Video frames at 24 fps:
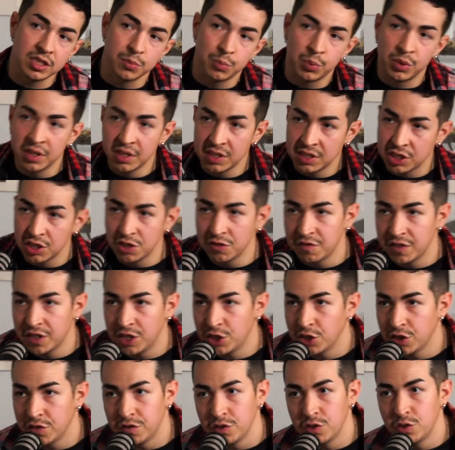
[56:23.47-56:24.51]
put into your video
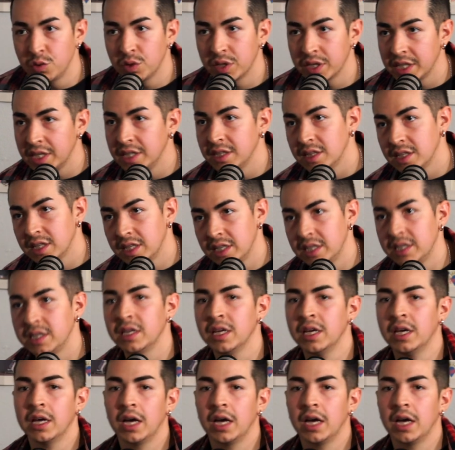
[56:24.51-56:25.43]
if you're doing anything.